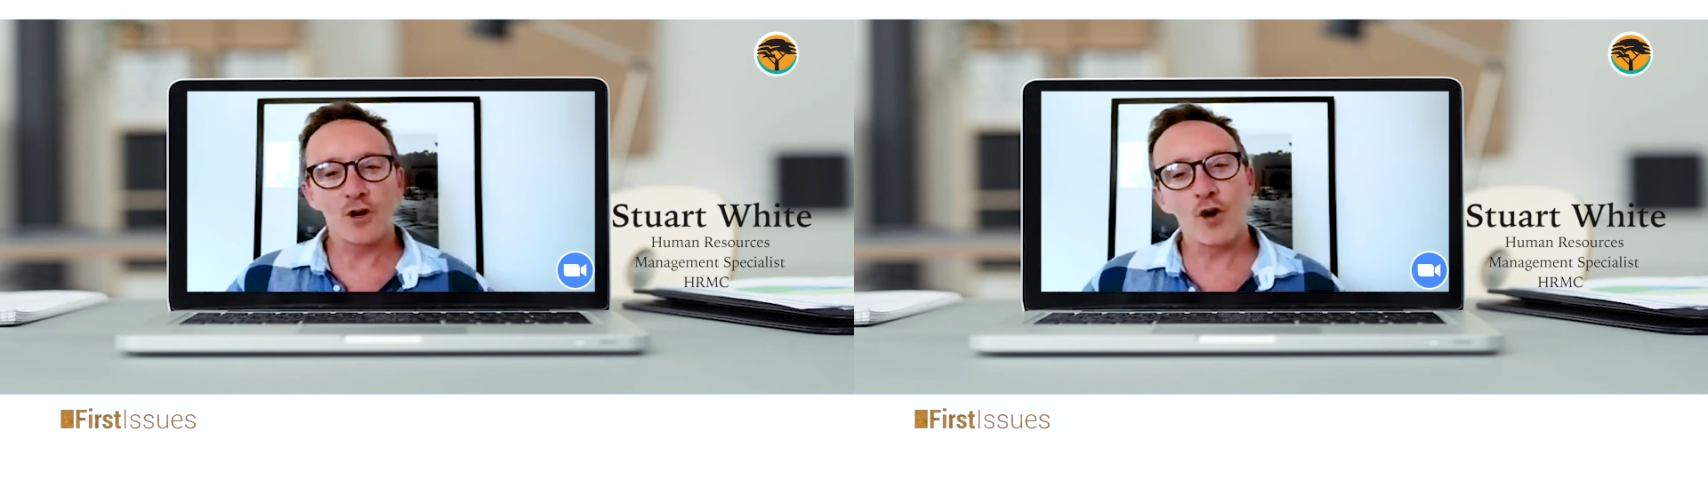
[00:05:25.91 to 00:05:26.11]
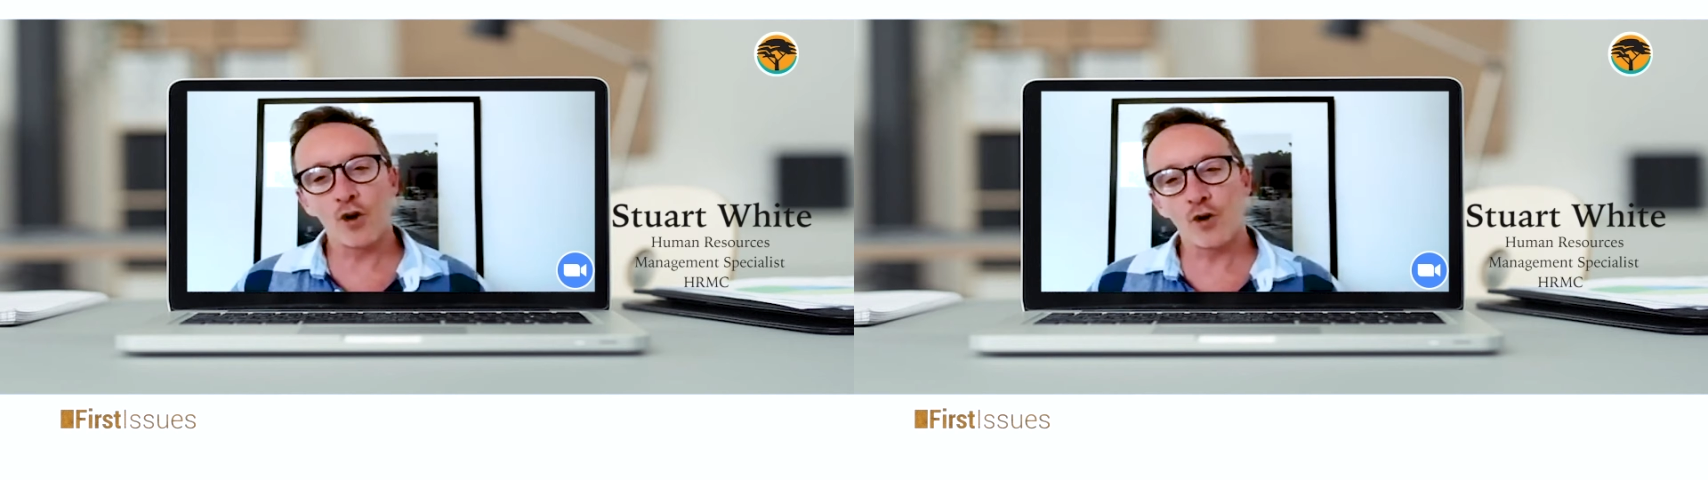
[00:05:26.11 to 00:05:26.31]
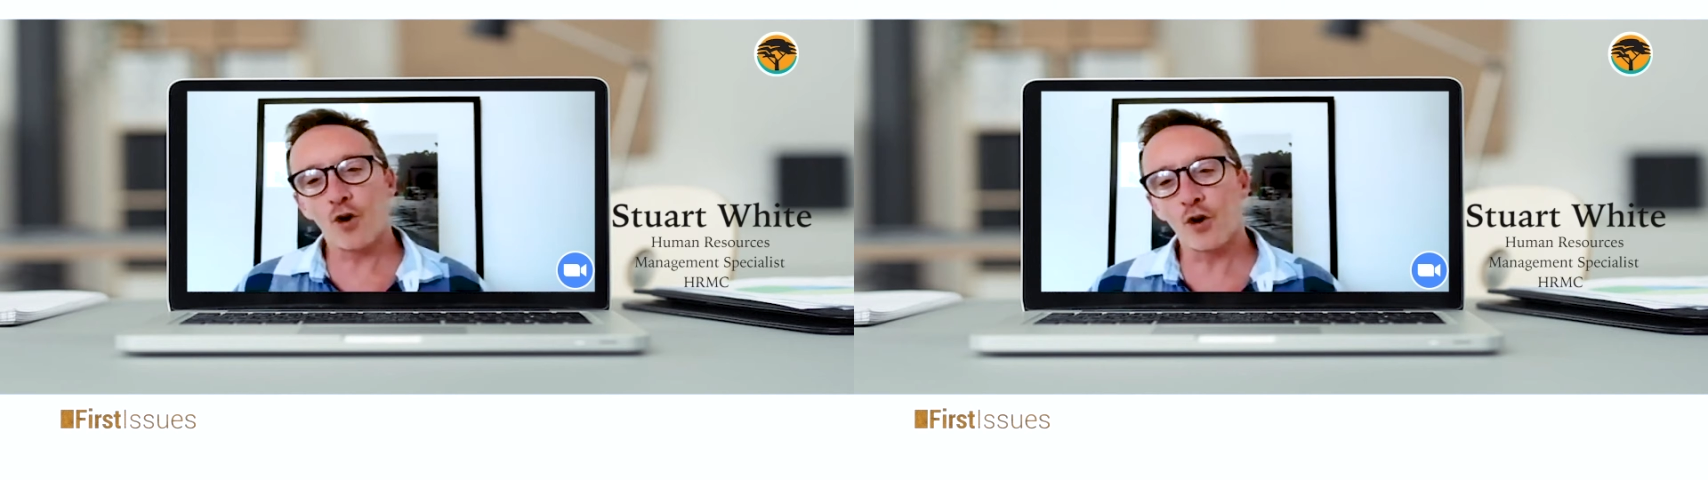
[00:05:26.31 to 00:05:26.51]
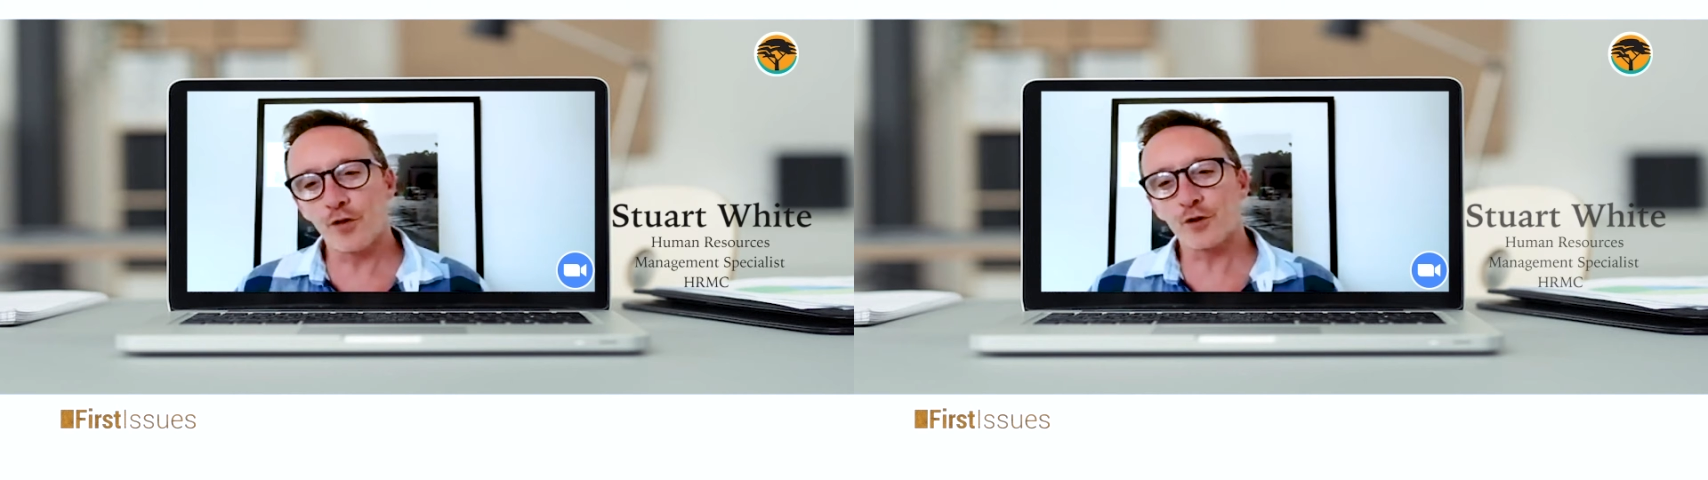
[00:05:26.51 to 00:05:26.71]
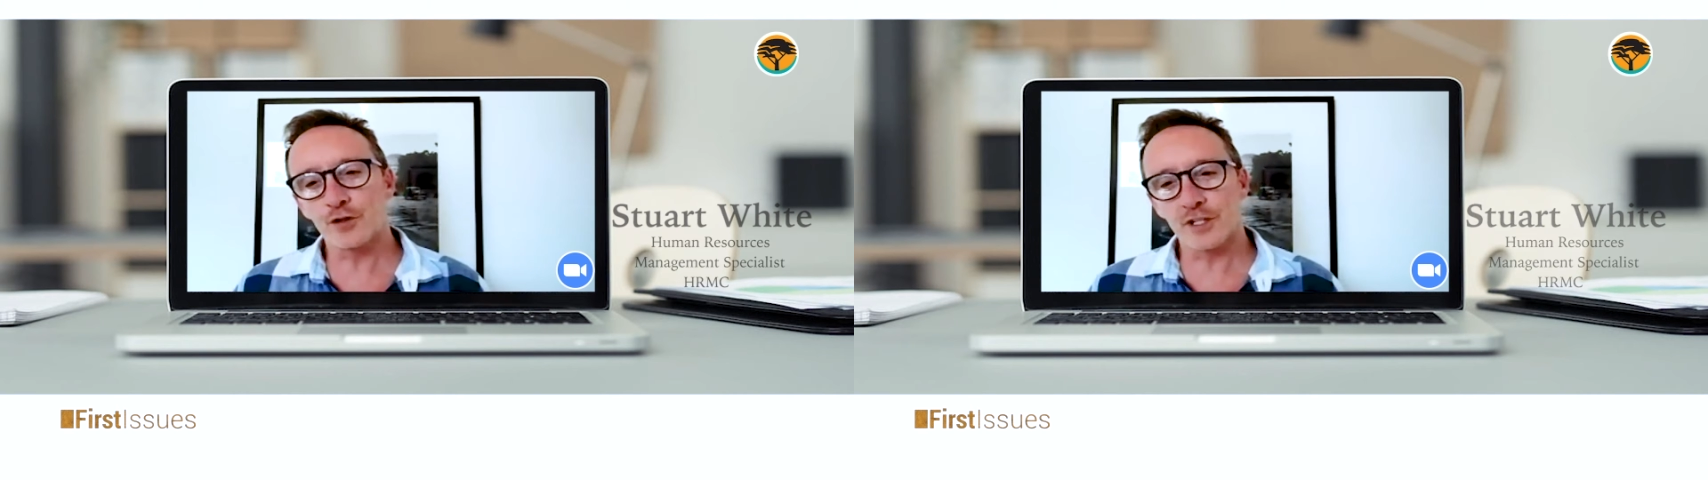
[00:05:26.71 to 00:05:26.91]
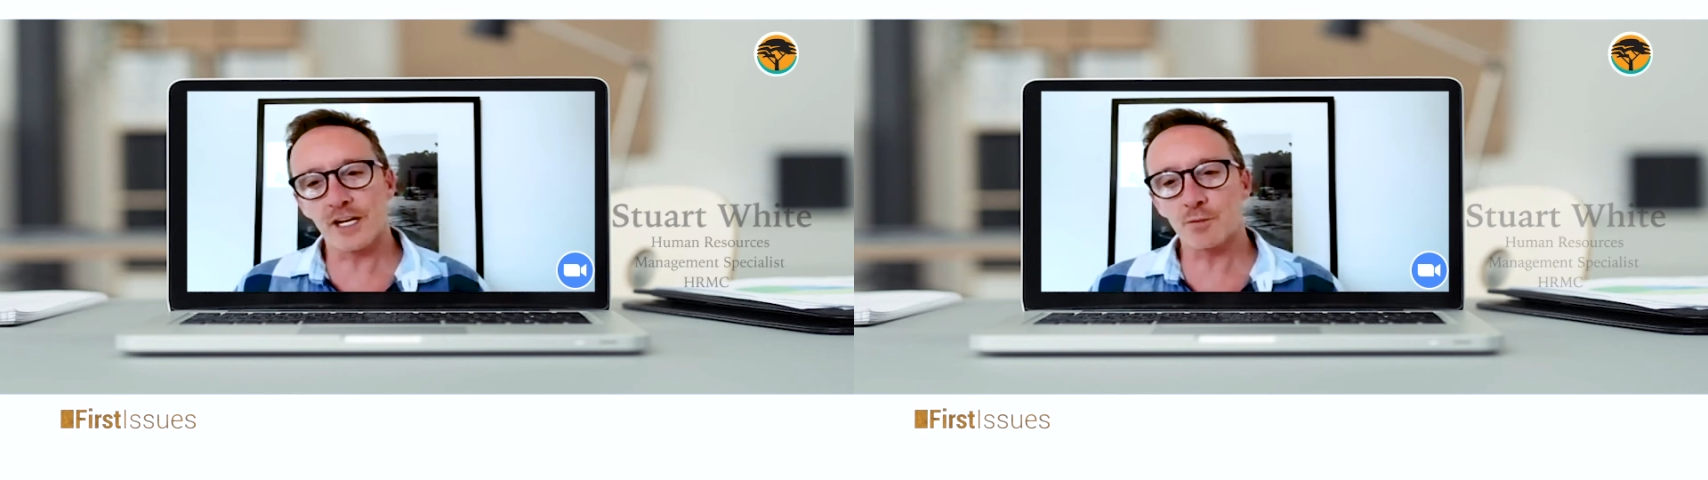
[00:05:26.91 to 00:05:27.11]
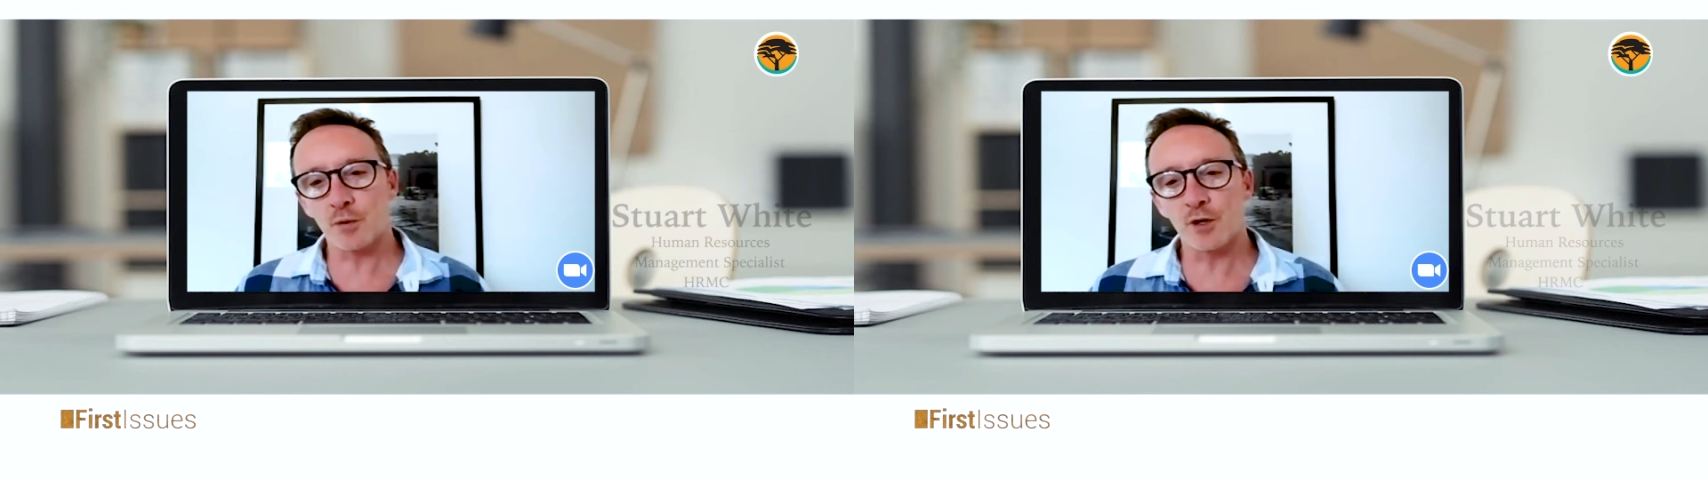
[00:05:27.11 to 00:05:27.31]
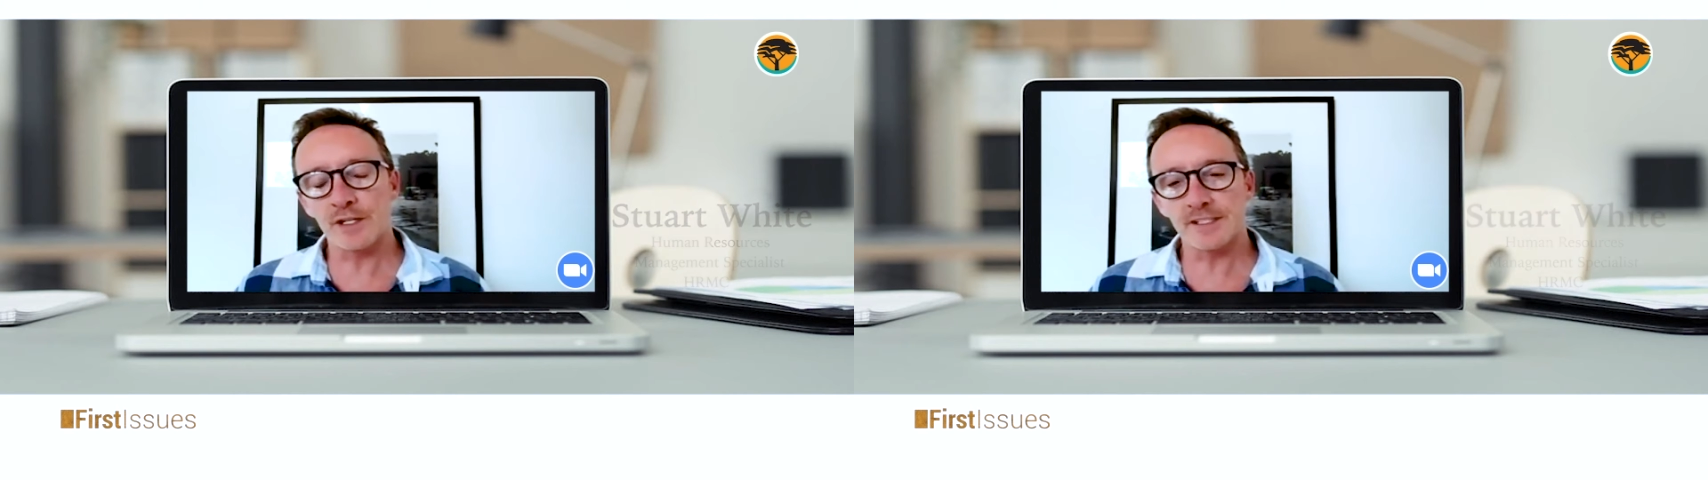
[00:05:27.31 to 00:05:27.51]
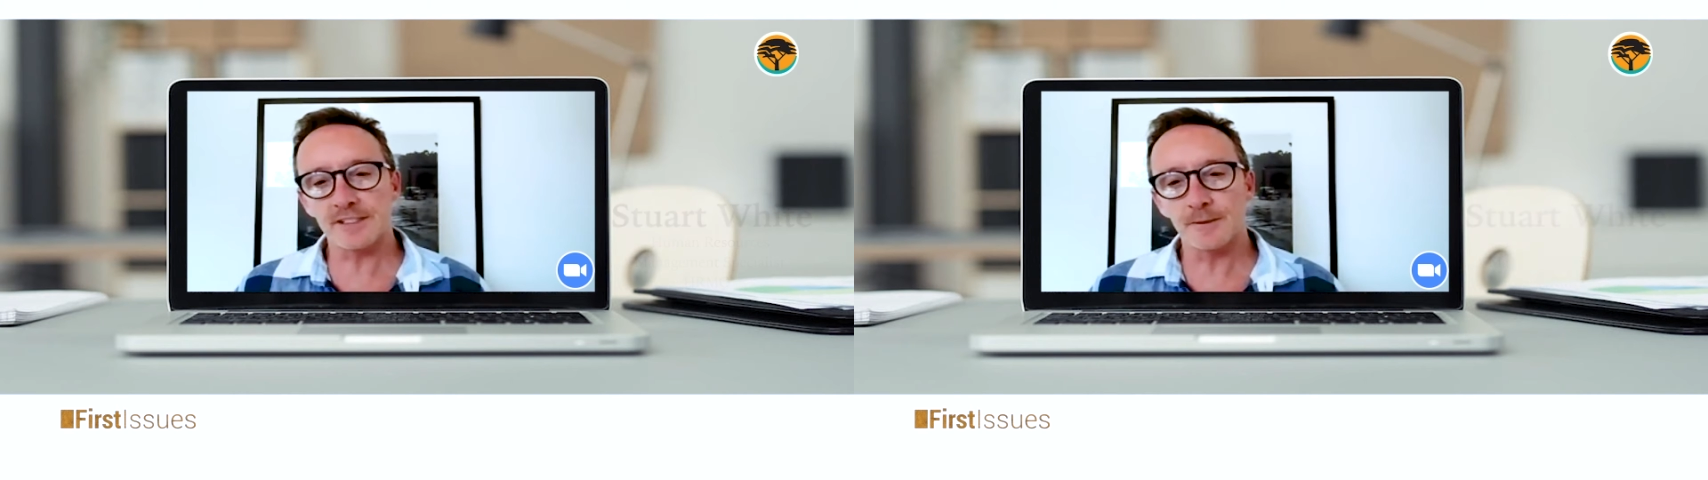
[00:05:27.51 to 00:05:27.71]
all of those touch points.